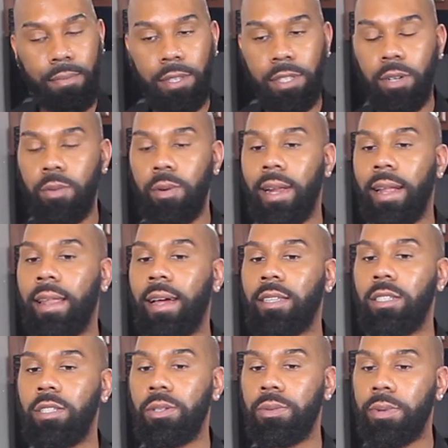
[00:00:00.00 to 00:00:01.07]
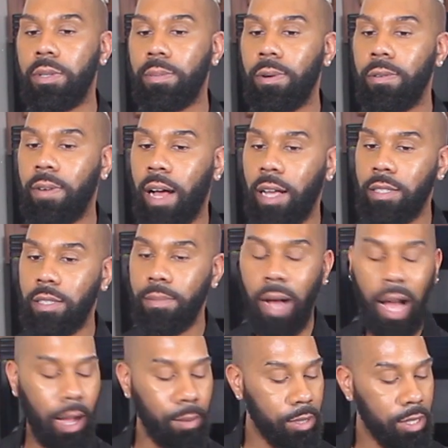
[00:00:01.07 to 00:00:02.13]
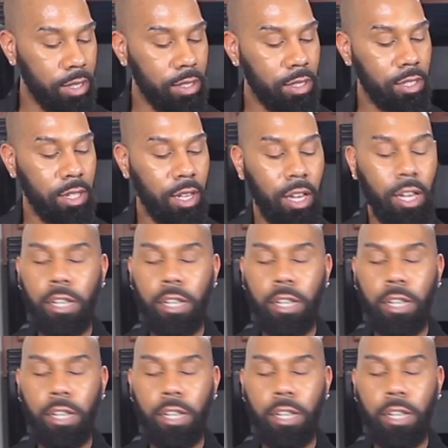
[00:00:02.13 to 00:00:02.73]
So what I like to do is provide some options.